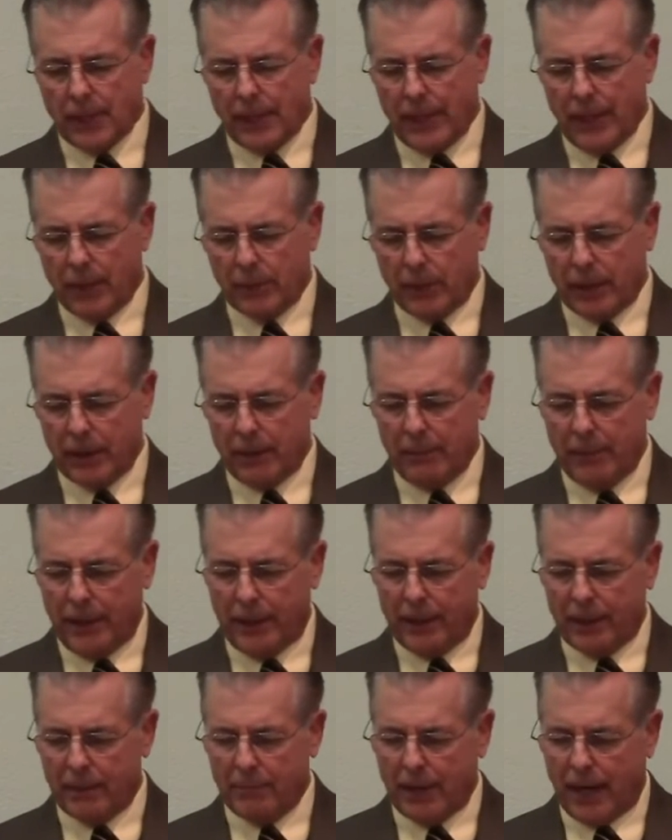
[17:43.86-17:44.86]
And we're going to
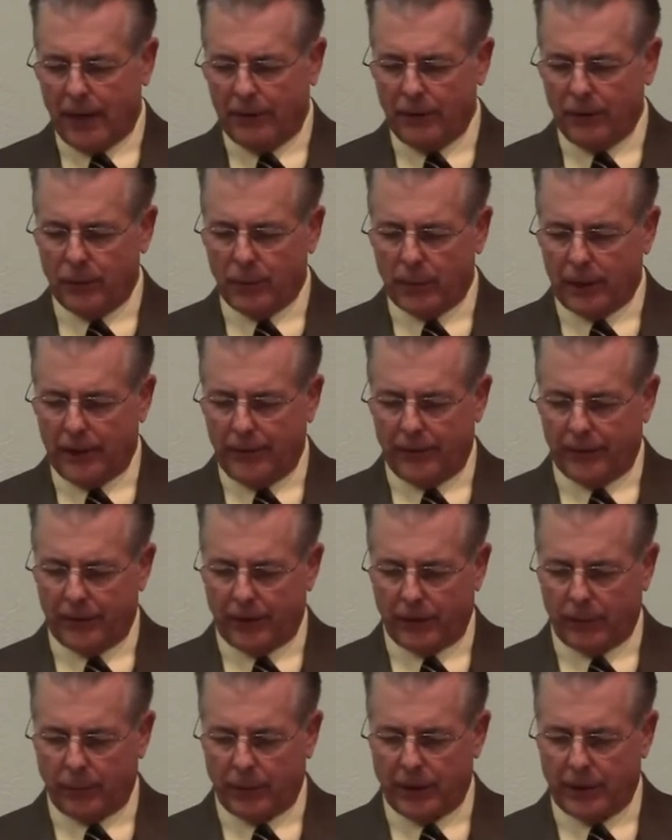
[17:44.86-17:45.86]
begin in Matthew
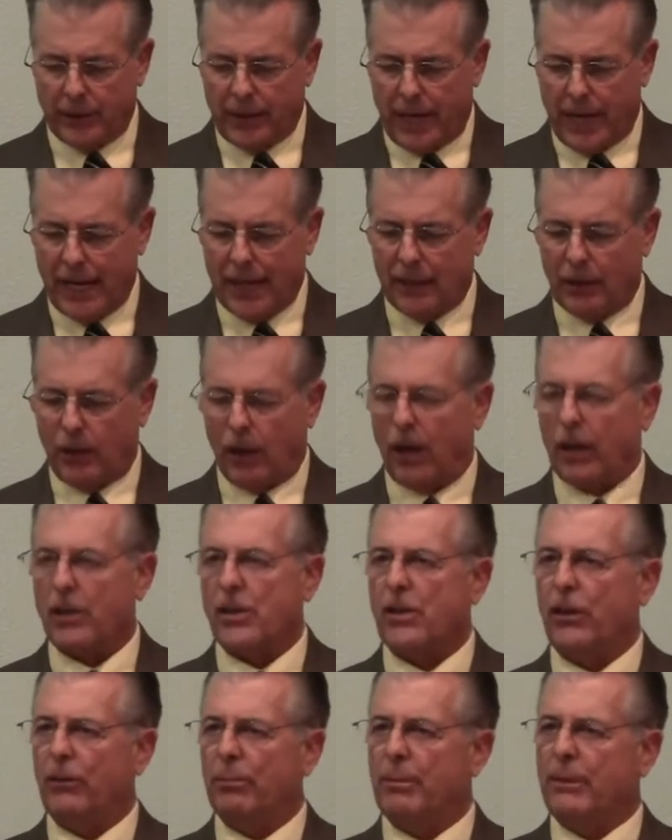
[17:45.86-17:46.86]
26 with a dialogue
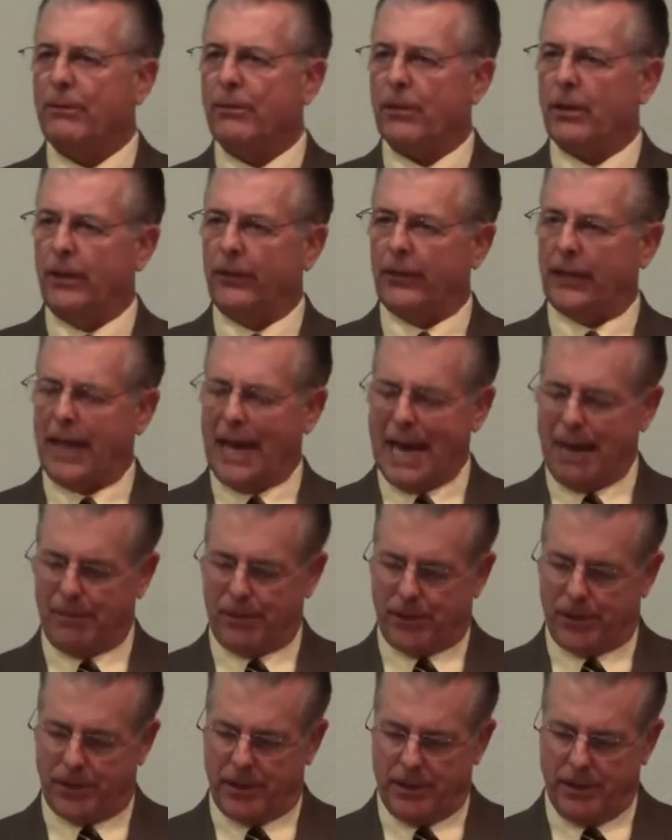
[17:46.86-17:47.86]
just before his
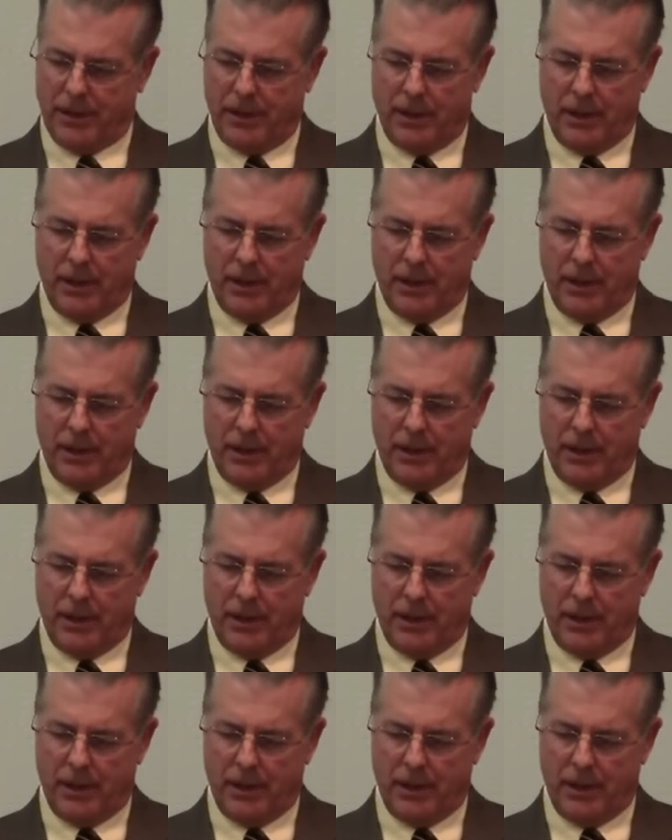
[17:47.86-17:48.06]
capture,